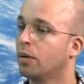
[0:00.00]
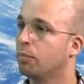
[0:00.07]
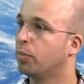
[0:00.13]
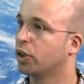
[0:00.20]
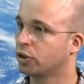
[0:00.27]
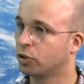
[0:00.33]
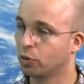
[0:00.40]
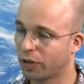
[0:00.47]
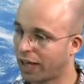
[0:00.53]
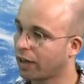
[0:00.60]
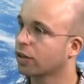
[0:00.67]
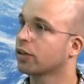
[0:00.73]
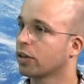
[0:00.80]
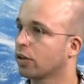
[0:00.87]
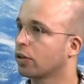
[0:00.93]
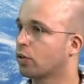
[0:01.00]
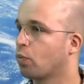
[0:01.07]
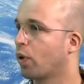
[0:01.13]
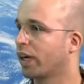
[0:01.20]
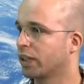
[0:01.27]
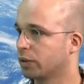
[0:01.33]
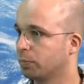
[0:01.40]
But you cannot look
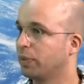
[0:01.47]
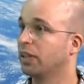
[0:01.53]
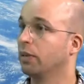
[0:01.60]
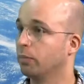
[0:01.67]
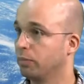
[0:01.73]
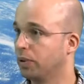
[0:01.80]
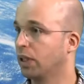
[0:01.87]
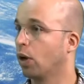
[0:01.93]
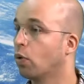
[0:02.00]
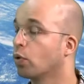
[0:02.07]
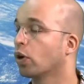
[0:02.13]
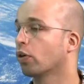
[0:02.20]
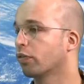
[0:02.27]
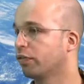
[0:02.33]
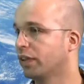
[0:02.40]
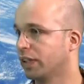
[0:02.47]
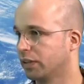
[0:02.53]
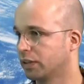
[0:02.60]
what is below your feet.